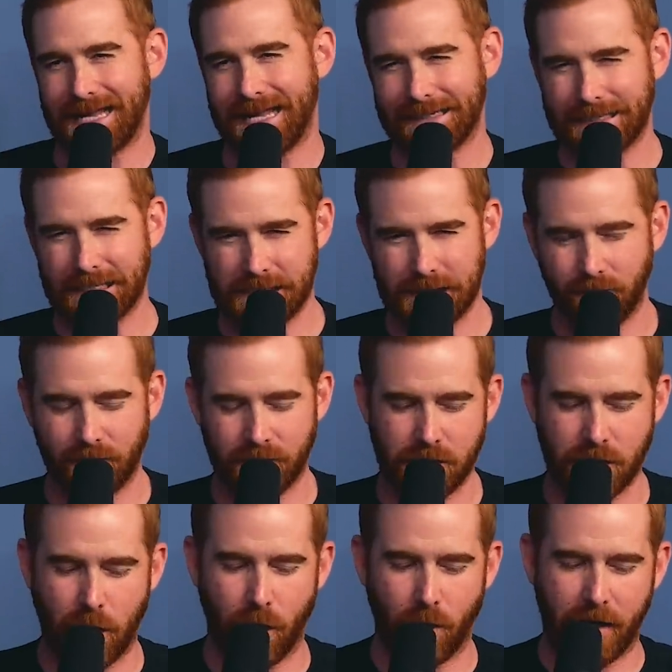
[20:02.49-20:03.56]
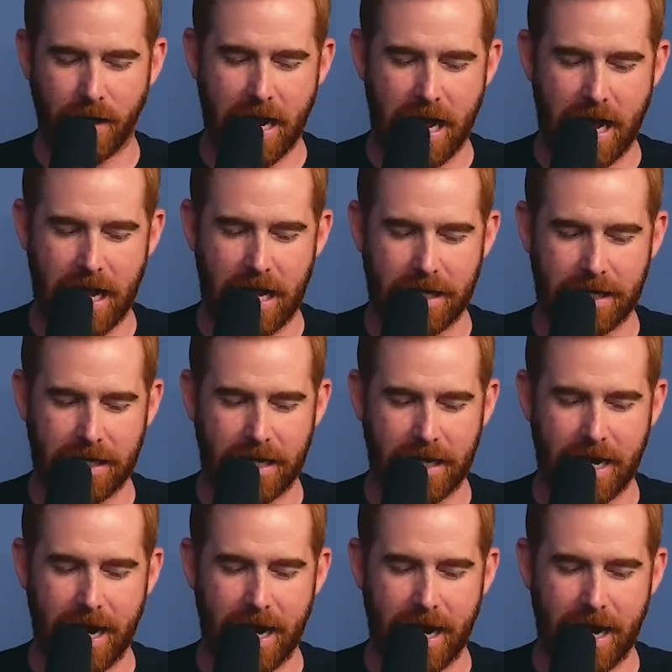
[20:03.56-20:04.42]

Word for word: I like to see what's going on in the